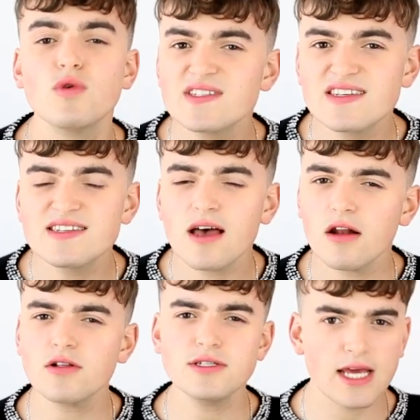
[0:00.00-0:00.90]
was a
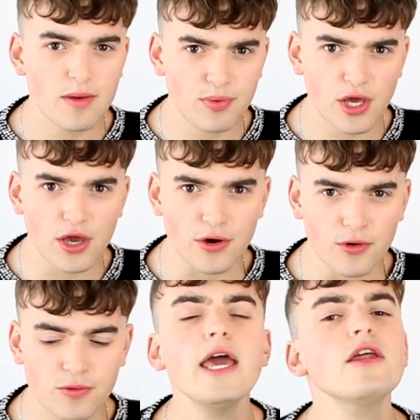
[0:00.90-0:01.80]
subtle
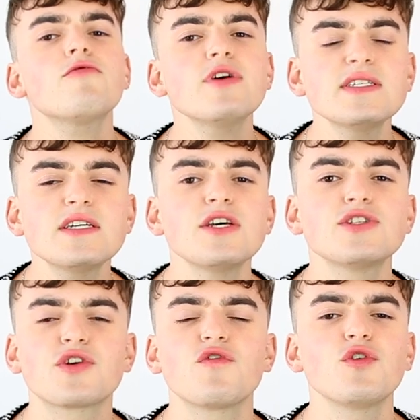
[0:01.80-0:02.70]
debut. In a recent
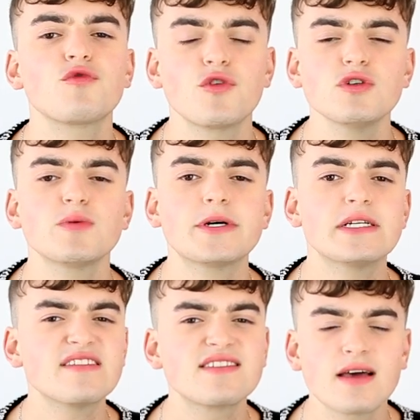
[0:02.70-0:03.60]
interview, Roseberry
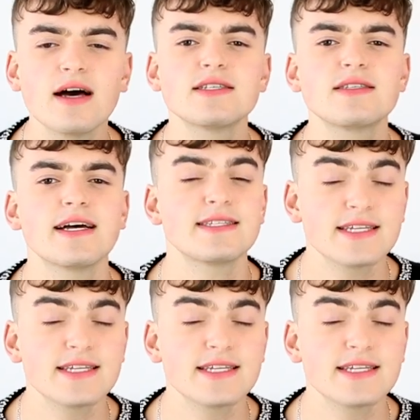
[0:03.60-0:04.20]
discussed that